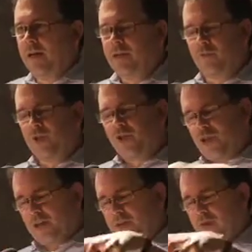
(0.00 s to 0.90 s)
Because if we're
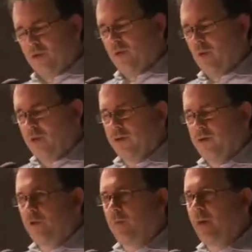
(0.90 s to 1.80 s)
just doing the water
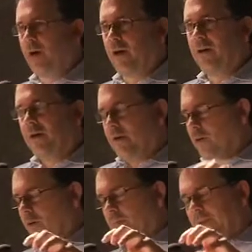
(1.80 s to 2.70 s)
cooler part, you are
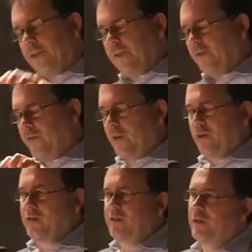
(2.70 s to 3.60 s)
completely
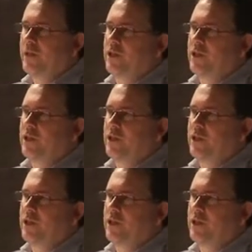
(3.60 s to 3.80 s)
focused.